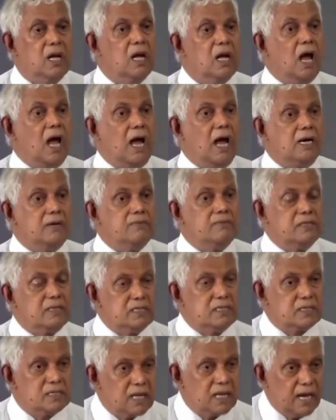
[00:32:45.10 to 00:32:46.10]
and with
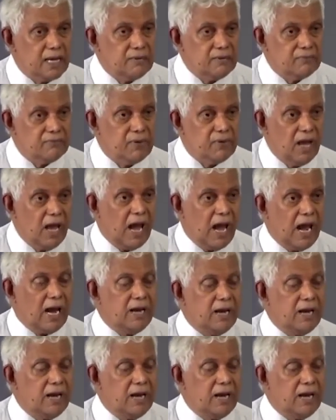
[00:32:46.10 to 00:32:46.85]
his life and